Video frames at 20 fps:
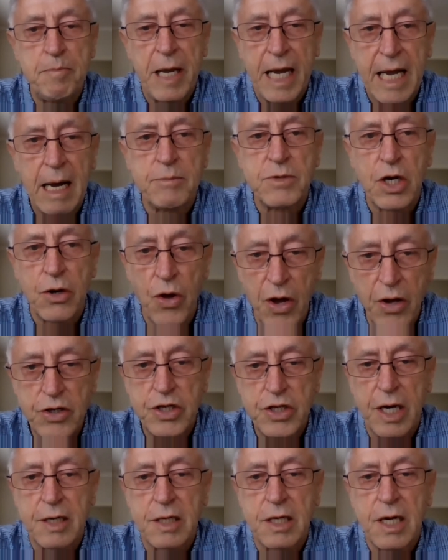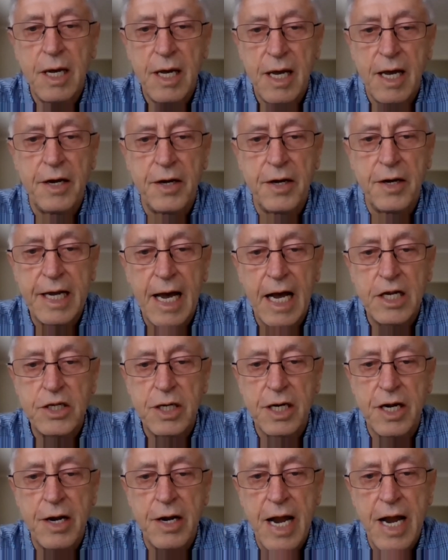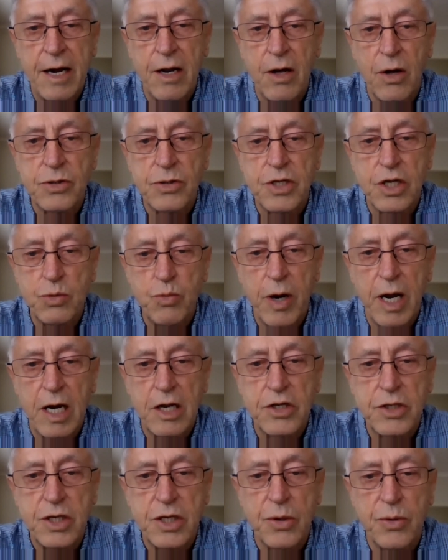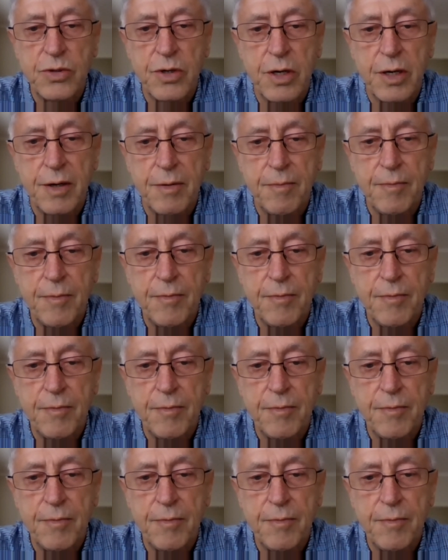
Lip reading: becomes an urgent indication in adults as well as children.